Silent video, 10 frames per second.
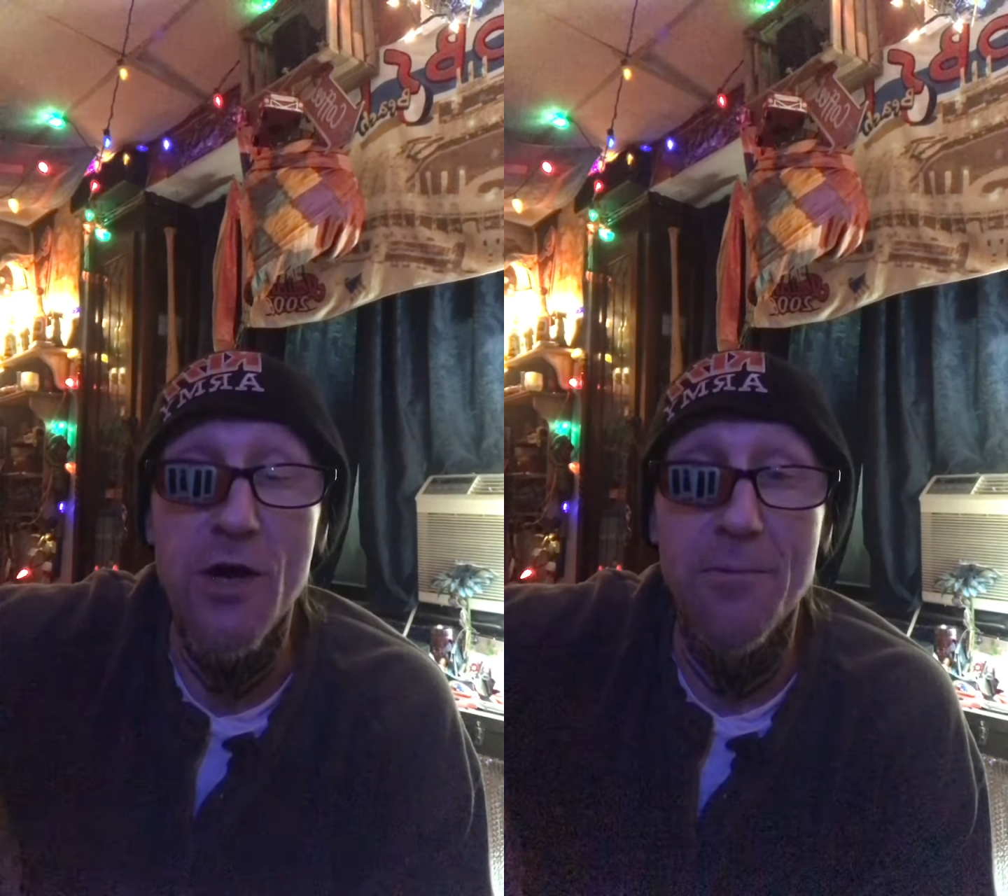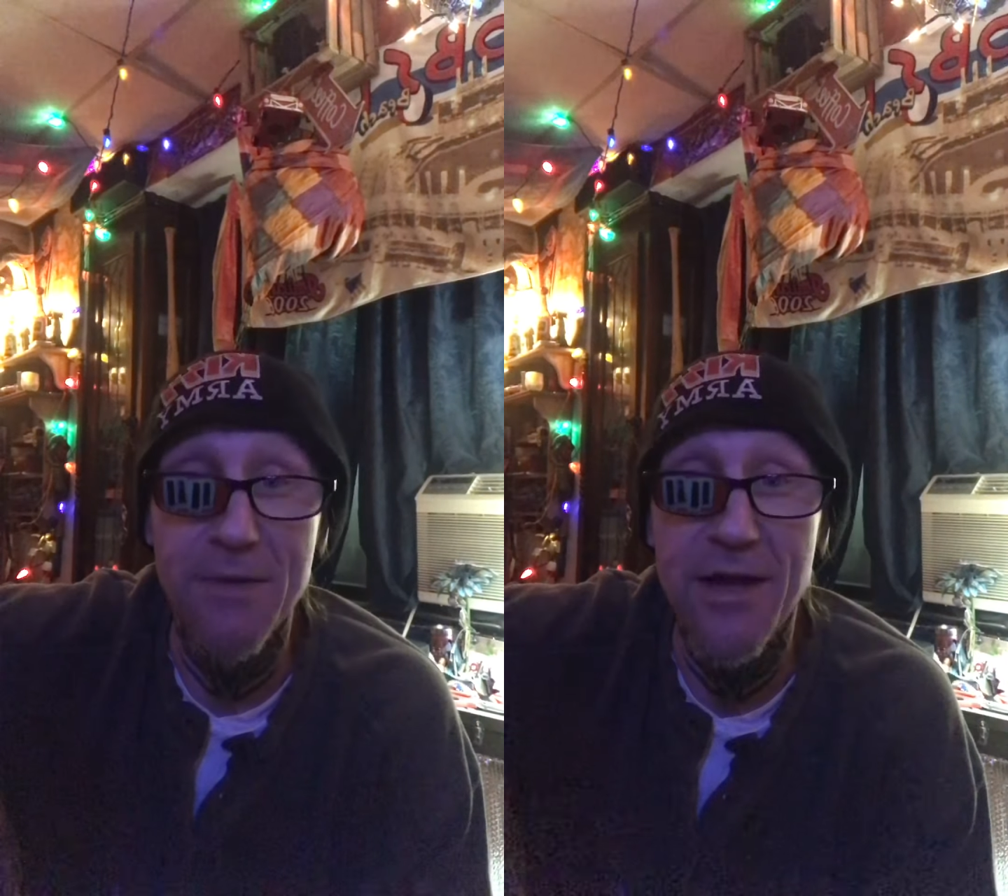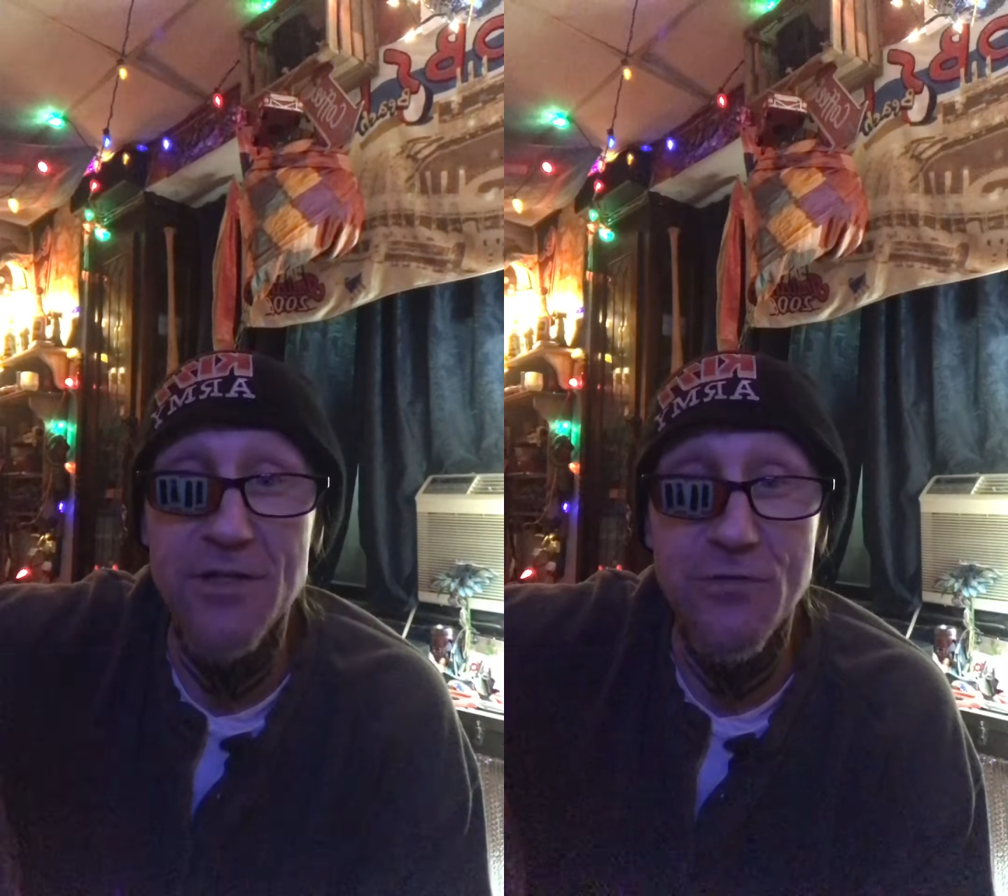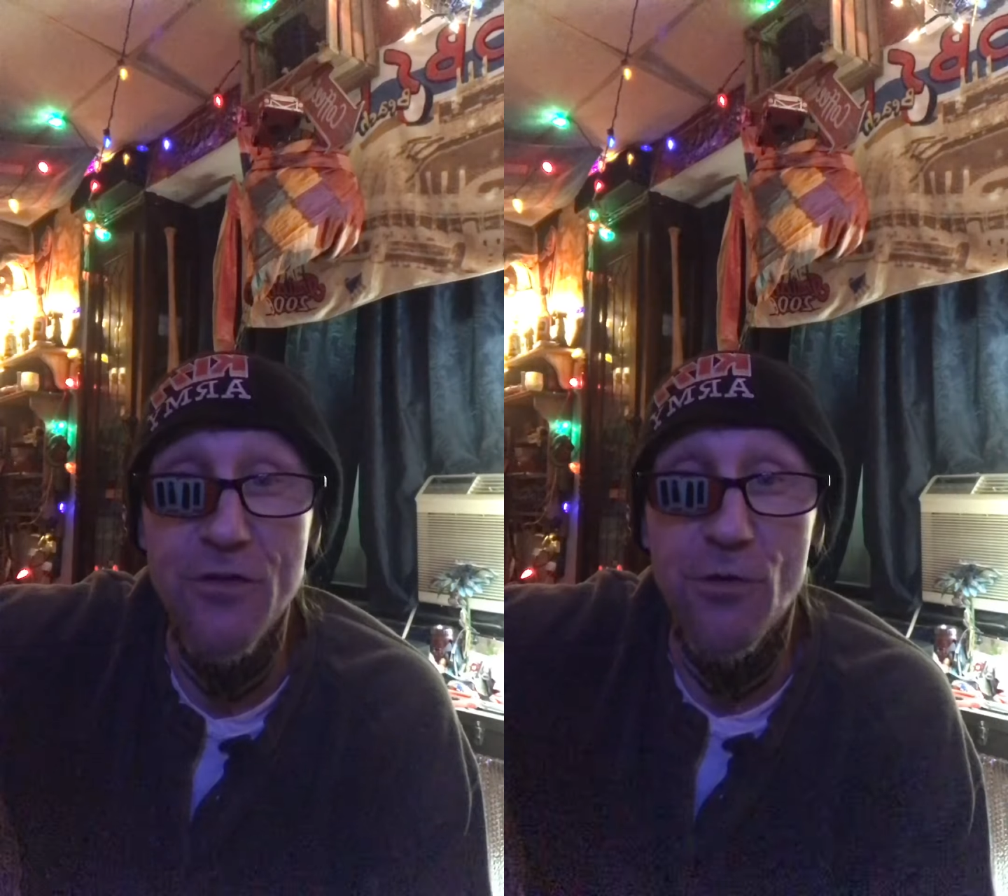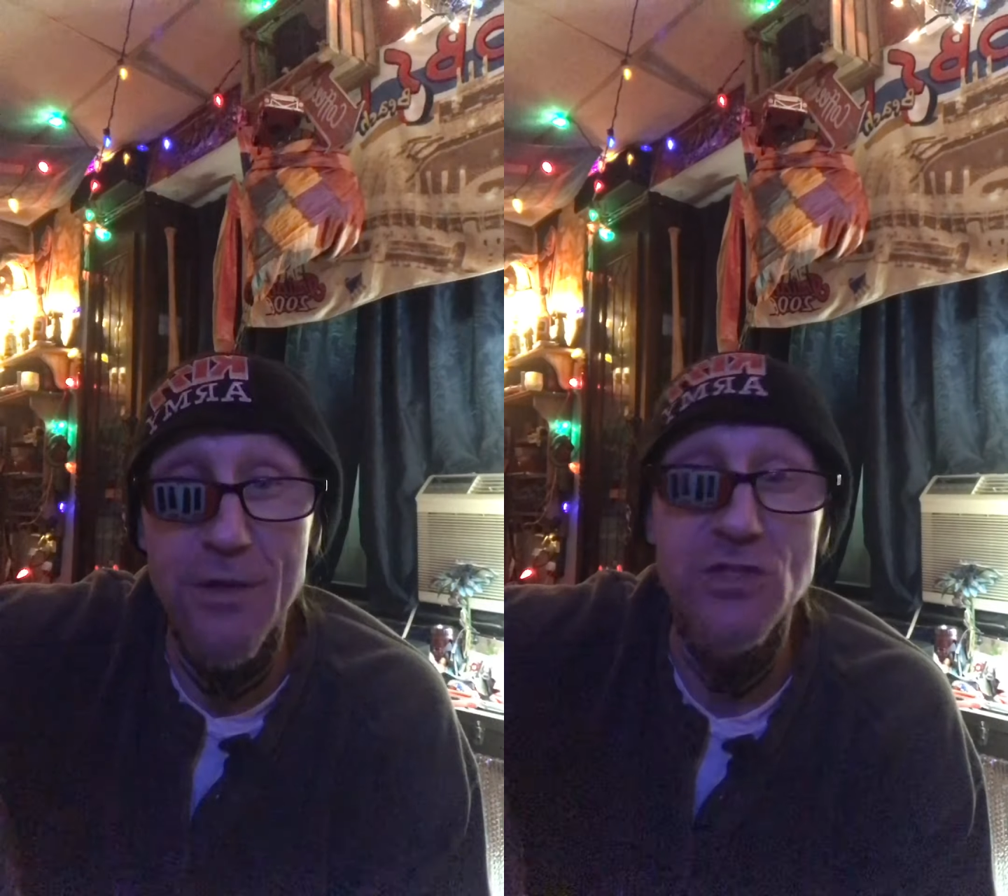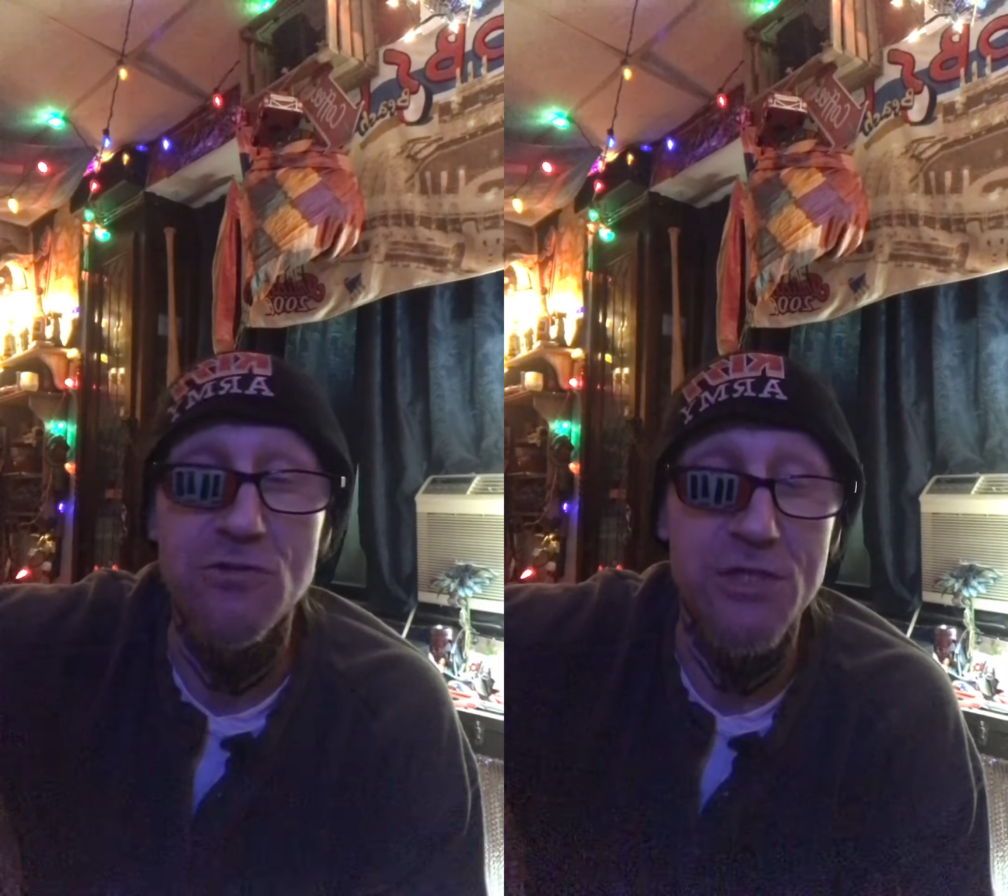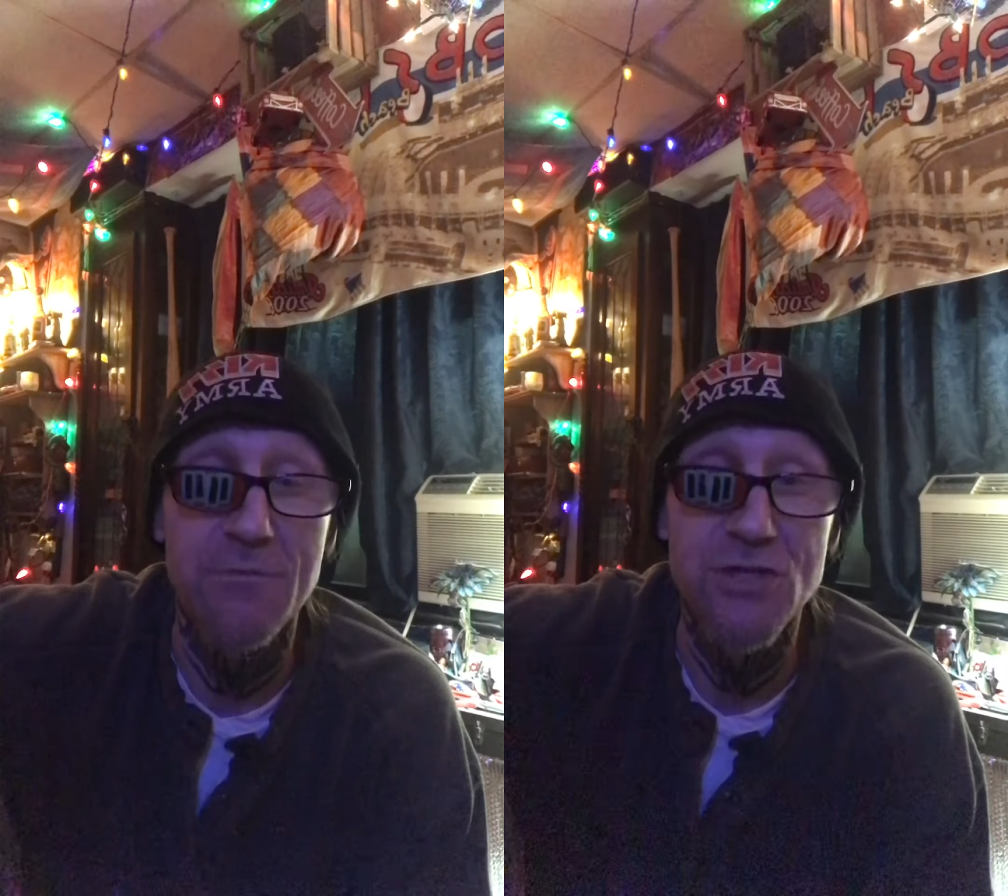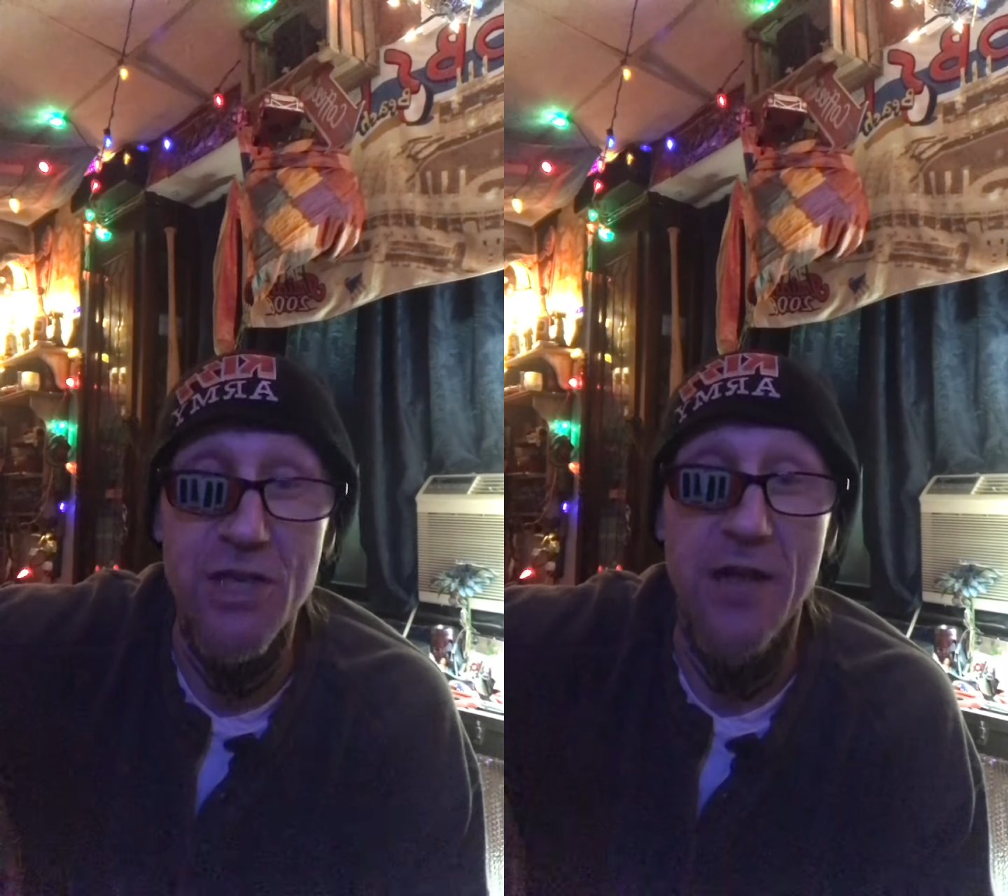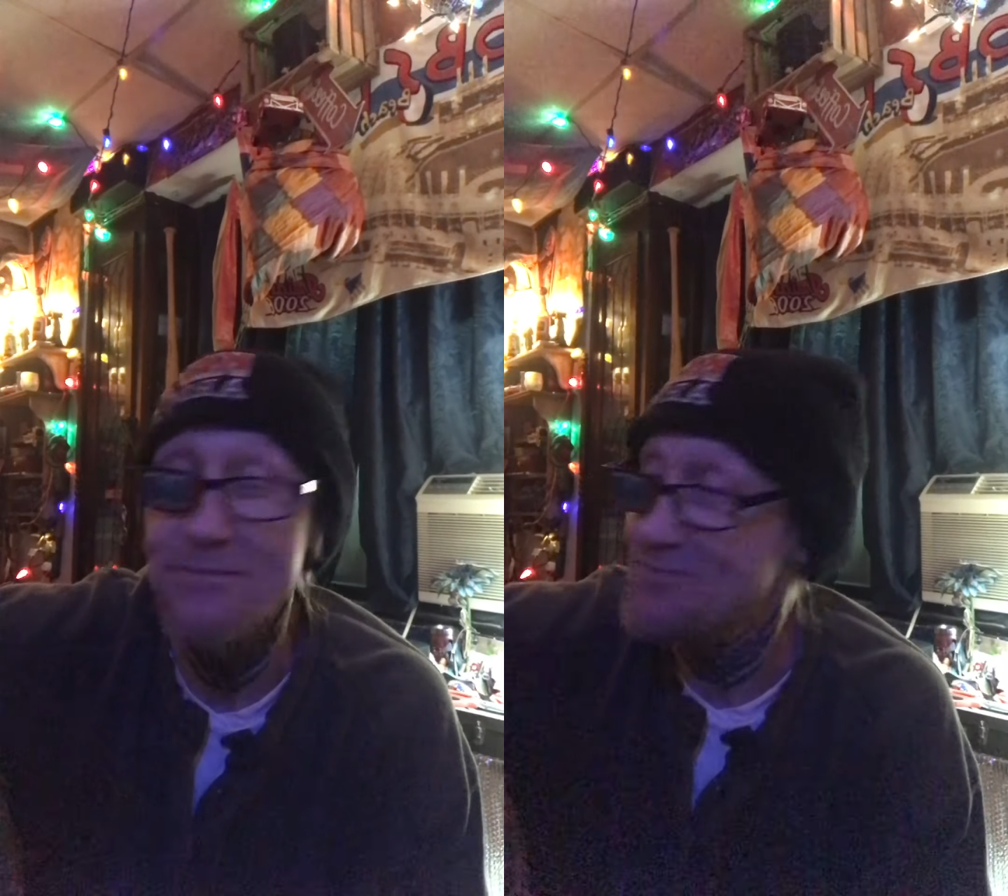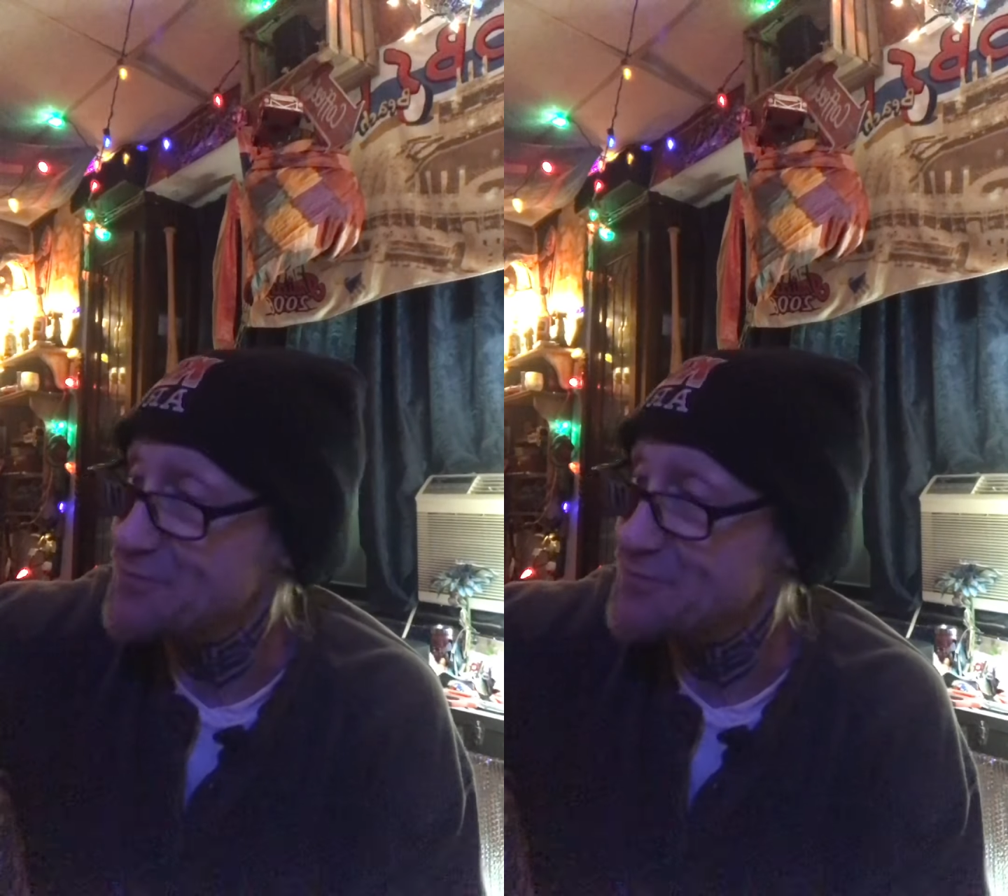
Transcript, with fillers: him because of your wrist or some shit.